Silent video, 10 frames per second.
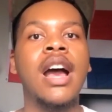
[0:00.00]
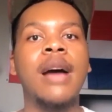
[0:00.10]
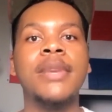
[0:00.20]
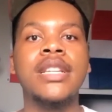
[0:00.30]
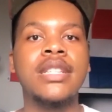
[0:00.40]

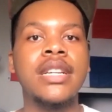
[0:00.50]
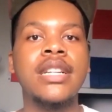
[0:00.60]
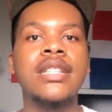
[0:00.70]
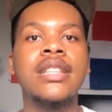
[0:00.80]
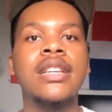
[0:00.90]
I mean,
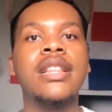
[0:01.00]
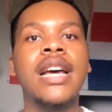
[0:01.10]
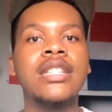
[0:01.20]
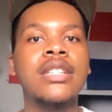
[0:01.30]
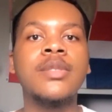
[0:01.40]
seriously,
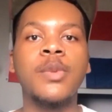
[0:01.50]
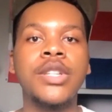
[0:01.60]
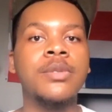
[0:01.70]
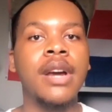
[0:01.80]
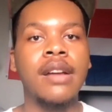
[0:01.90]
that's just
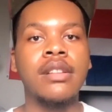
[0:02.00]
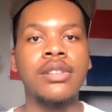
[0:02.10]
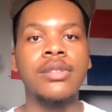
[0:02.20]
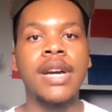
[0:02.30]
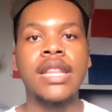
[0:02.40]
what you have to
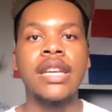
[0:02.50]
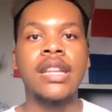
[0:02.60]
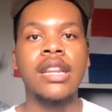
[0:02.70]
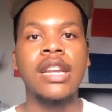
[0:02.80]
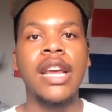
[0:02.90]
do at the
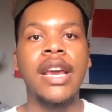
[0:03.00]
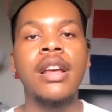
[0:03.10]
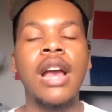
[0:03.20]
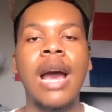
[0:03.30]
end of the day.